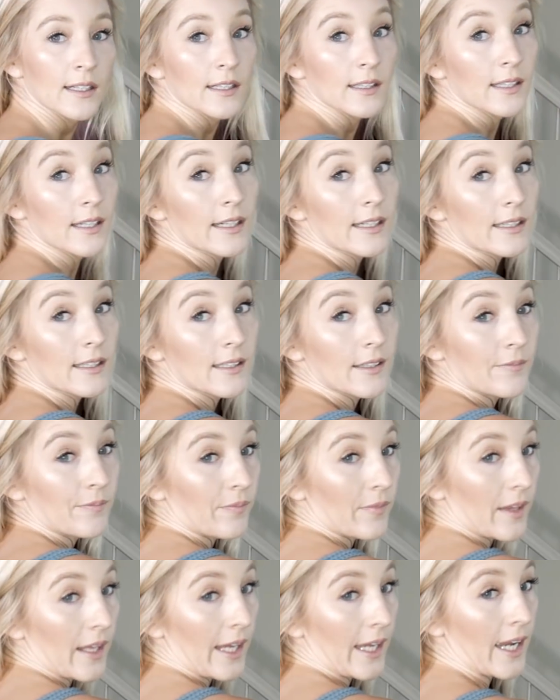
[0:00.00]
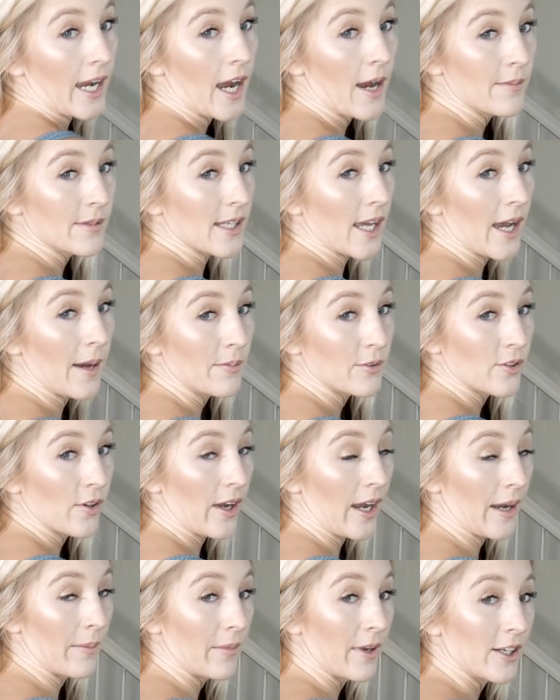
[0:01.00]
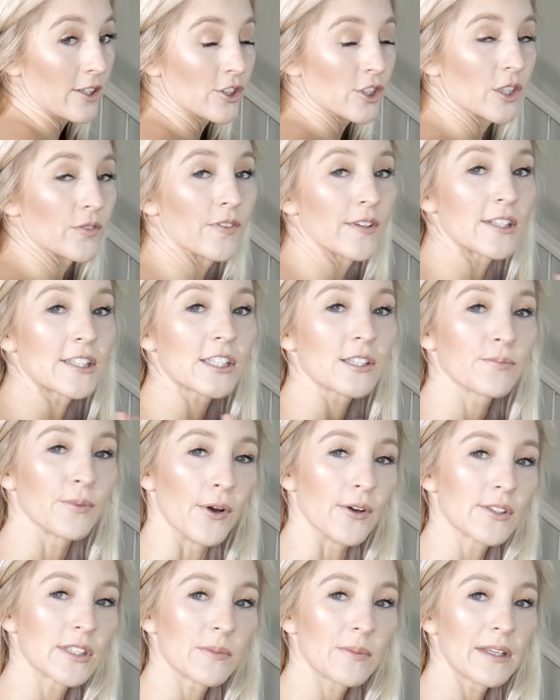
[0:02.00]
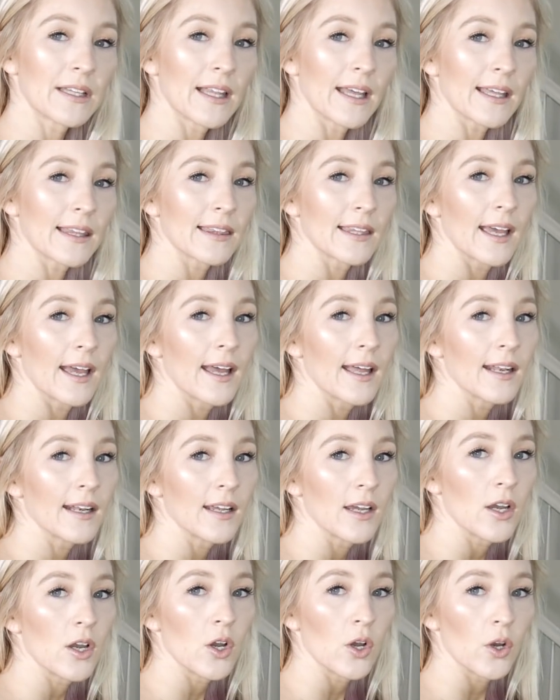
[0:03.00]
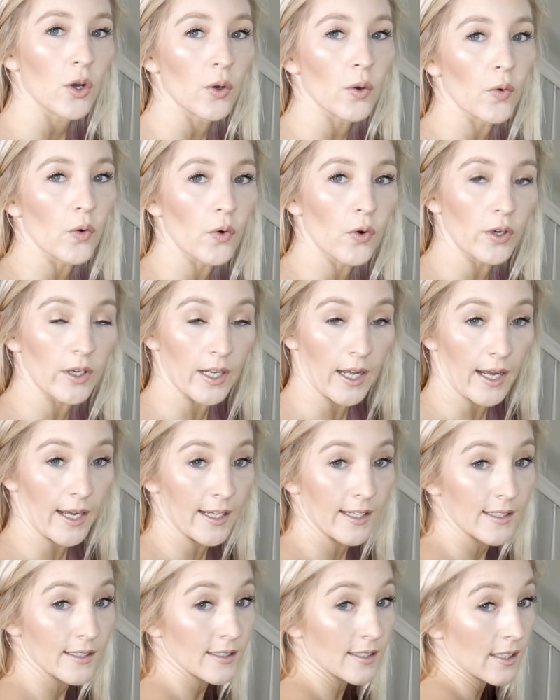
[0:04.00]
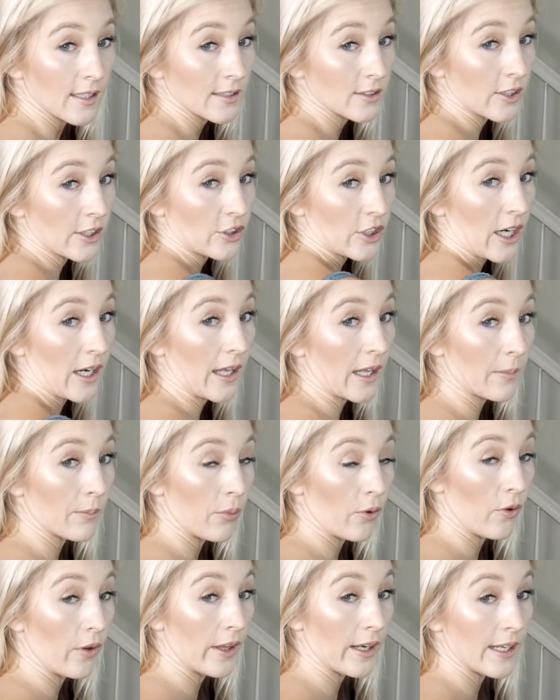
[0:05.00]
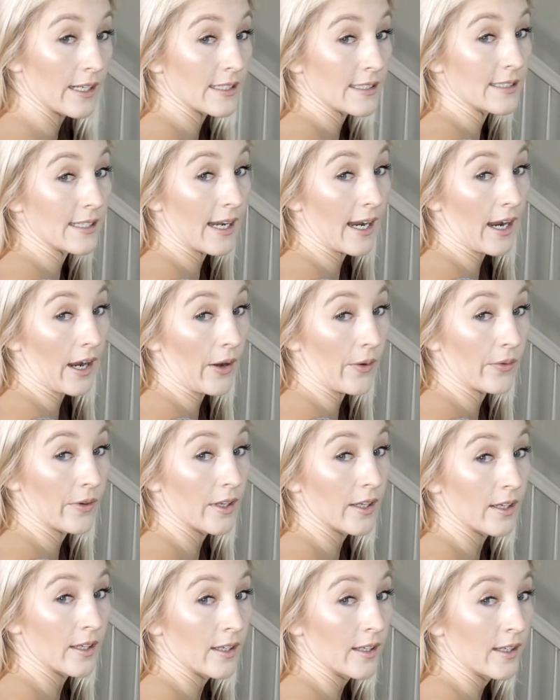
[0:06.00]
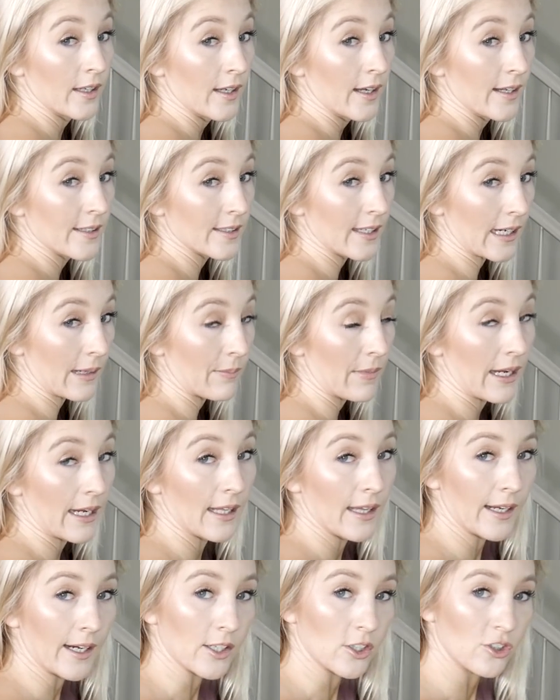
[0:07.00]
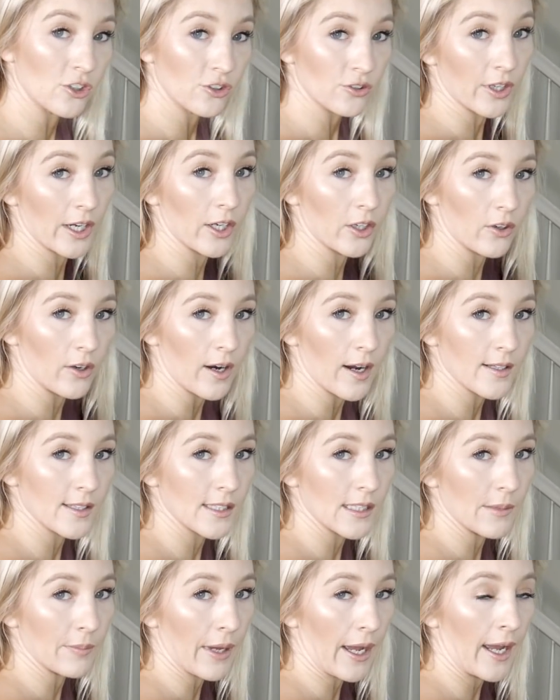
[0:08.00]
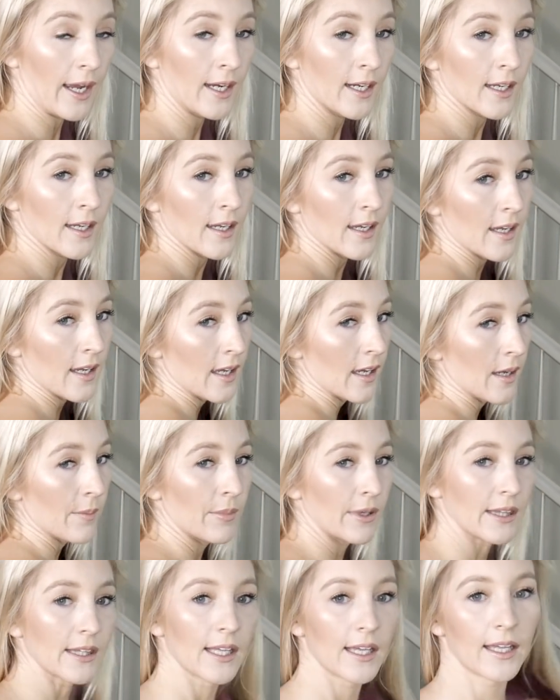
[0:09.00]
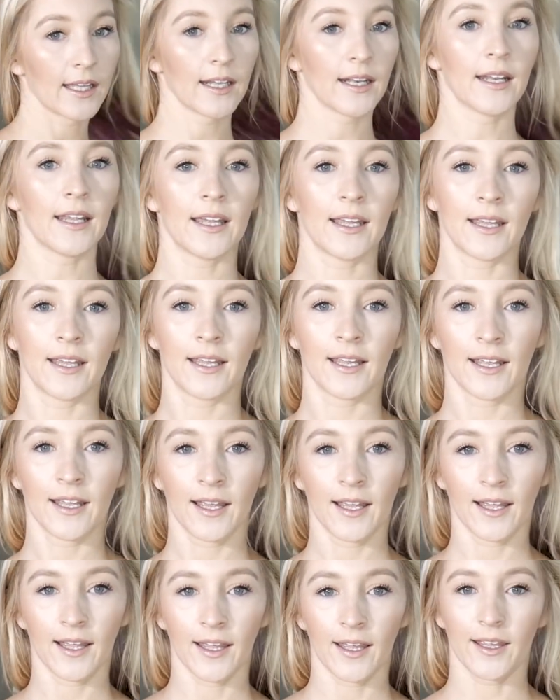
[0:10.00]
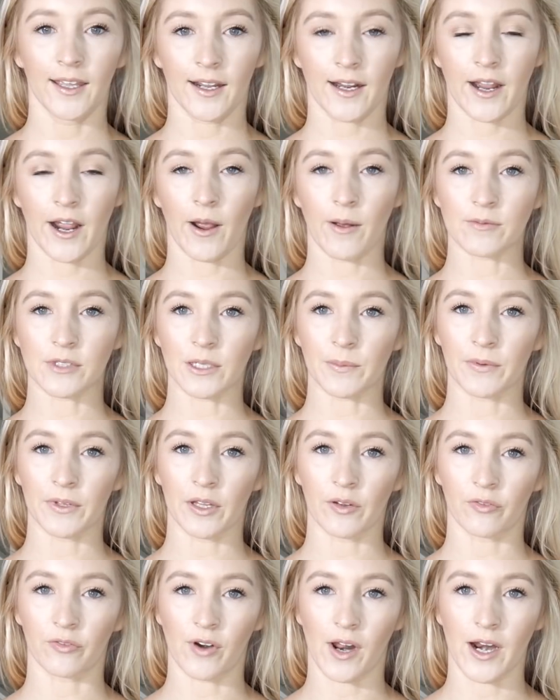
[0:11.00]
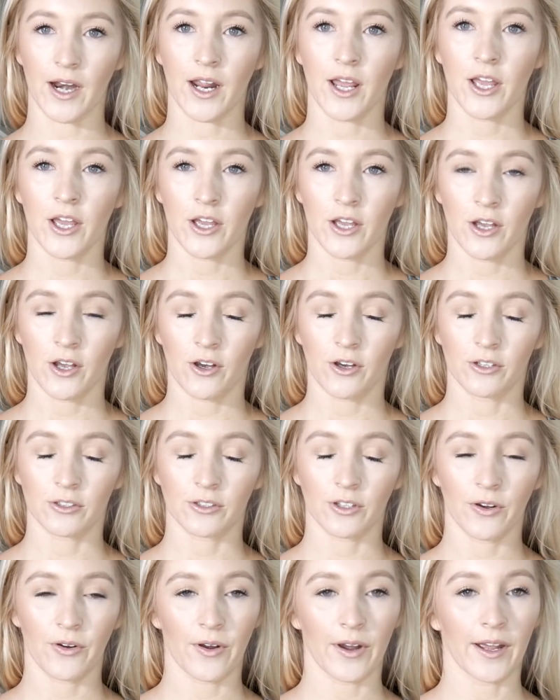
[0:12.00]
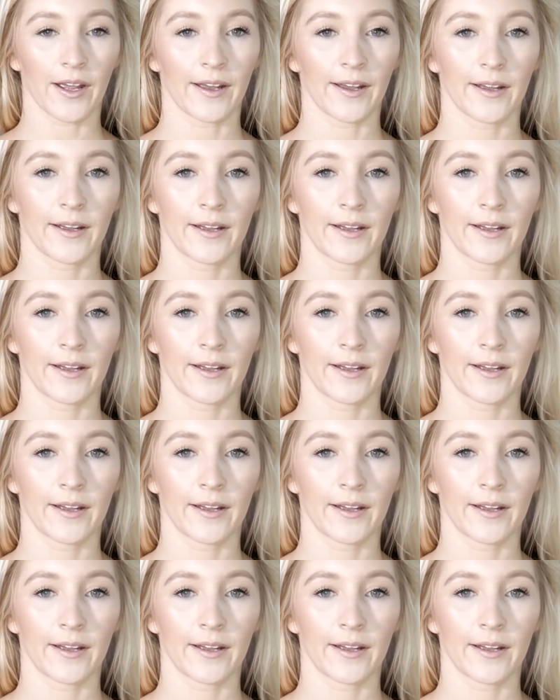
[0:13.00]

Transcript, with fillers: like it comes up, so I'm not sure if it's supposed to be like that or not. So I try to like point it down to like make it like a straight across in the back, but then it comes up in the front. So